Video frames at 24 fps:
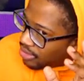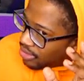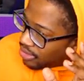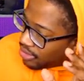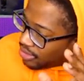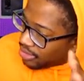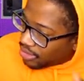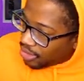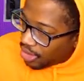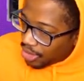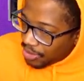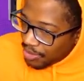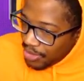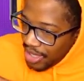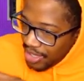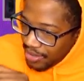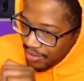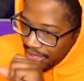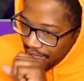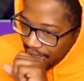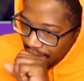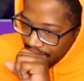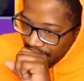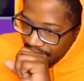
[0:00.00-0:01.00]
Dark Matter
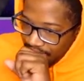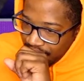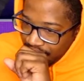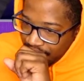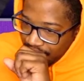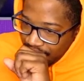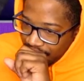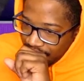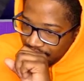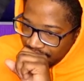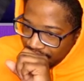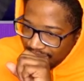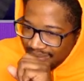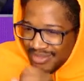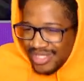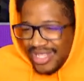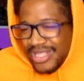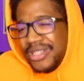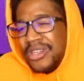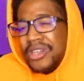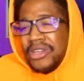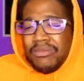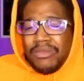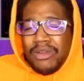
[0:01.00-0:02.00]
right here.
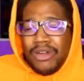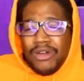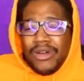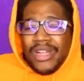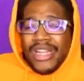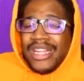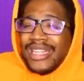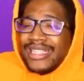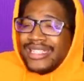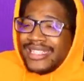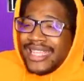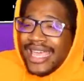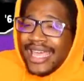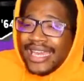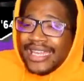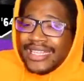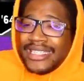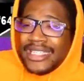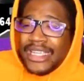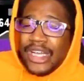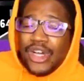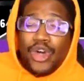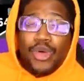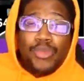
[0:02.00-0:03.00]
Come on, and then there's
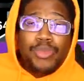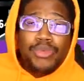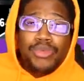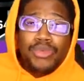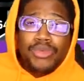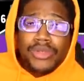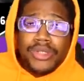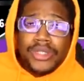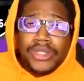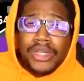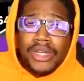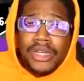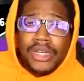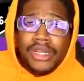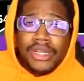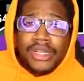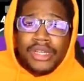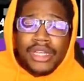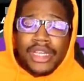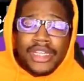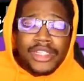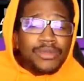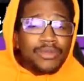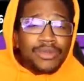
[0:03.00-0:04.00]
Galaxy Opals.
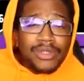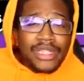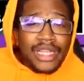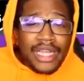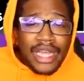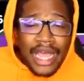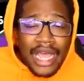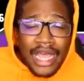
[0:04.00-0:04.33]
It's one that I